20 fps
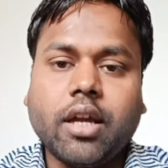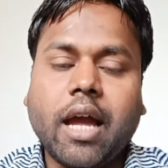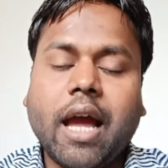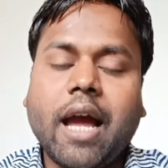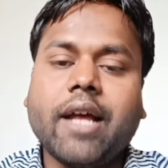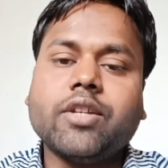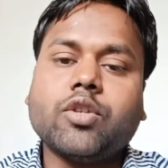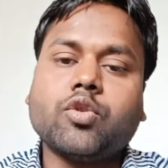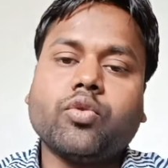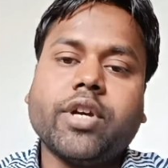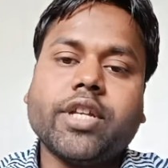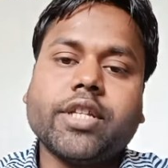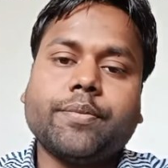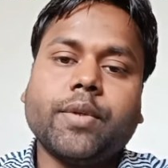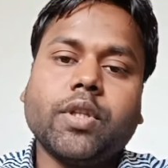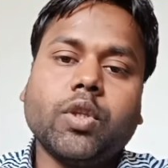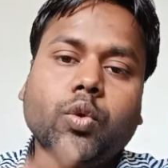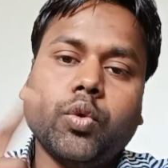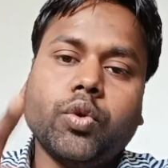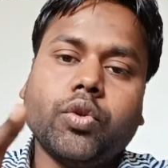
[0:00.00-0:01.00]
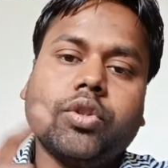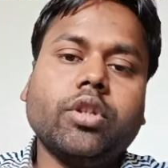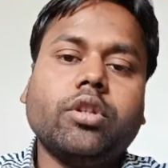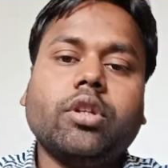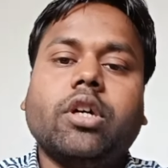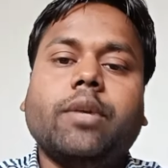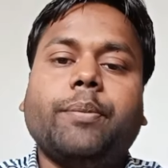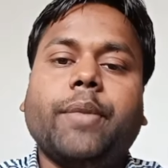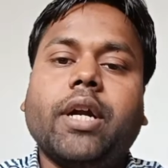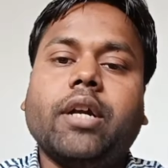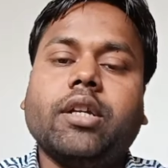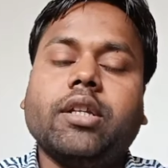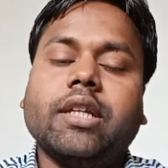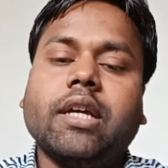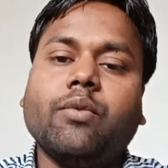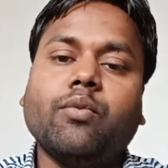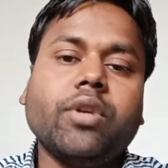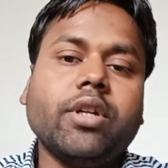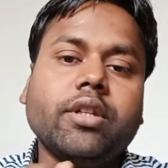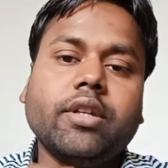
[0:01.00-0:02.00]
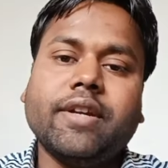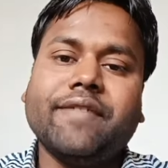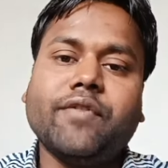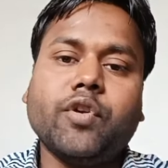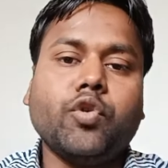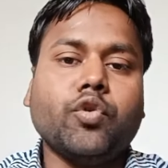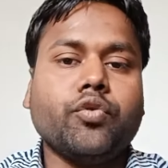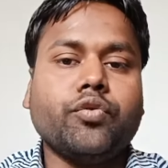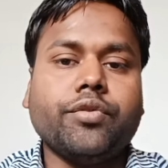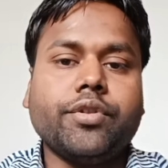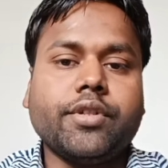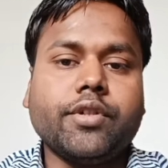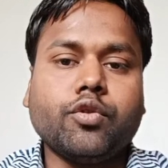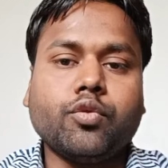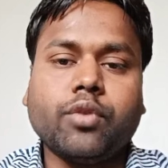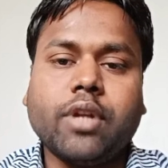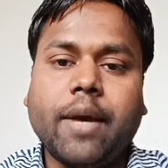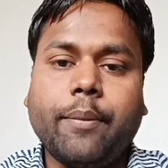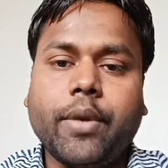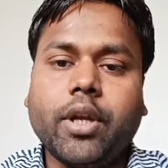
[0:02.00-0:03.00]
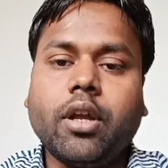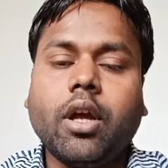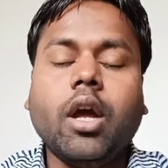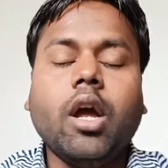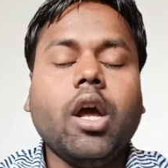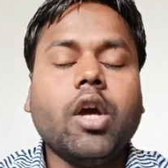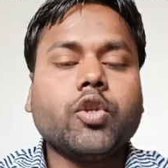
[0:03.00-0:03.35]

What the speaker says: has transferred the good to the third party, then only the revenue recognitions will happen.